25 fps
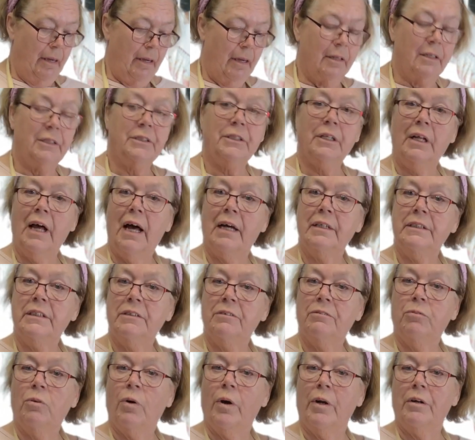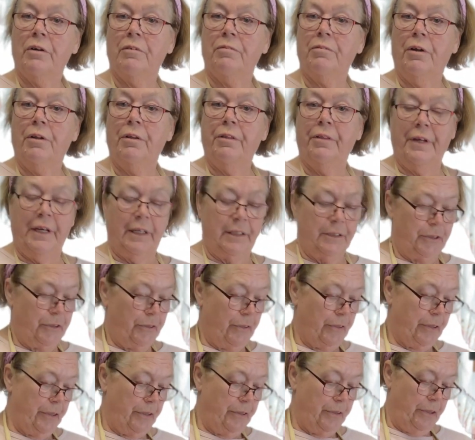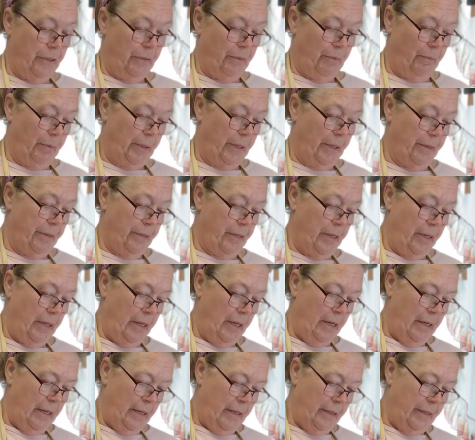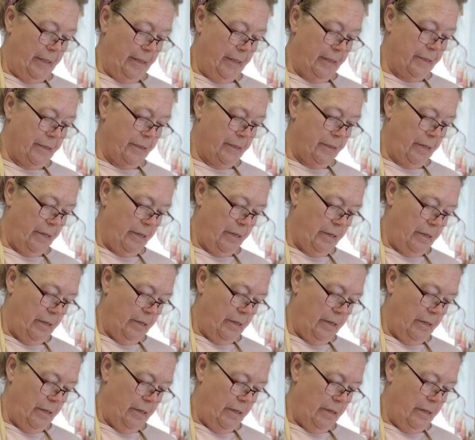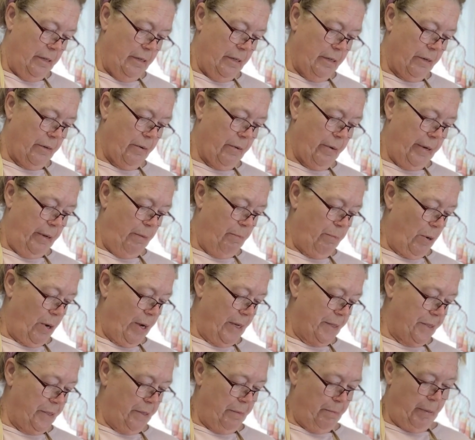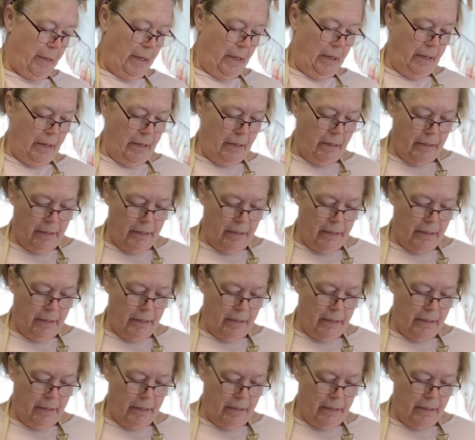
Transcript: There's lots of wonderful things you can do with this cream recipe.